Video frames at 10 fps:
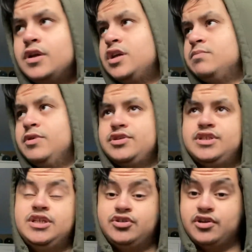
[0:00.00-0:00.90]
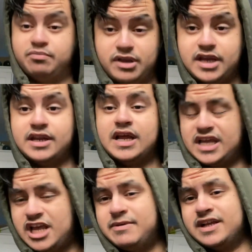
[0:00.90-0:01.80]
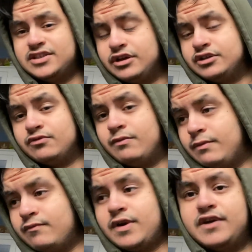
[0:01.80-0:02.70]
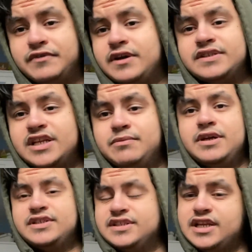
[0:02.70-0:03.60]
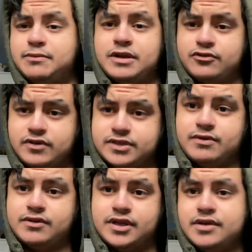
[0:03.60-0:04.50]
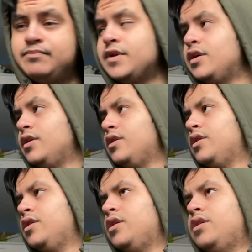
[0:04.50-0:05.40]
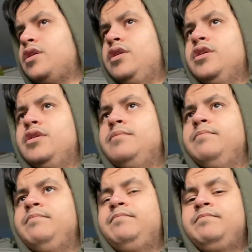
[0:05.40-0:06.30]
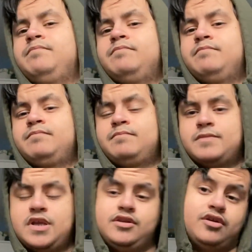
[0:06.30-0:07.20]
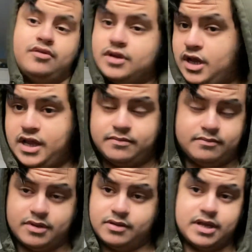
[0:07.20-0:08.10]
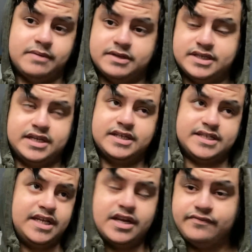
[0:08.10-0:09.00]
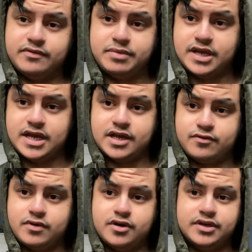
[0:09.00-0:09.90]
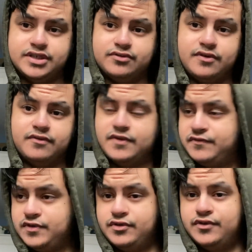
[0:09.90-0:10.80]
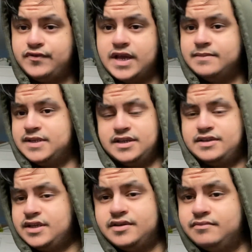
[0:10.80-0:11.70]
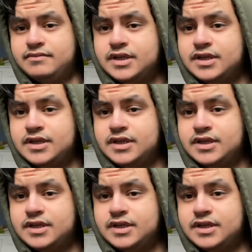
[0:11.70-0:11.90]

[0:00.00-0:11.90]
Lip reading: as much as he should have played in that game against Arsenal, when we run over our centre-backs, so he played Cresswell there. I didn't see enough of Pierre Ekwa. He saw a few youth games and it didn't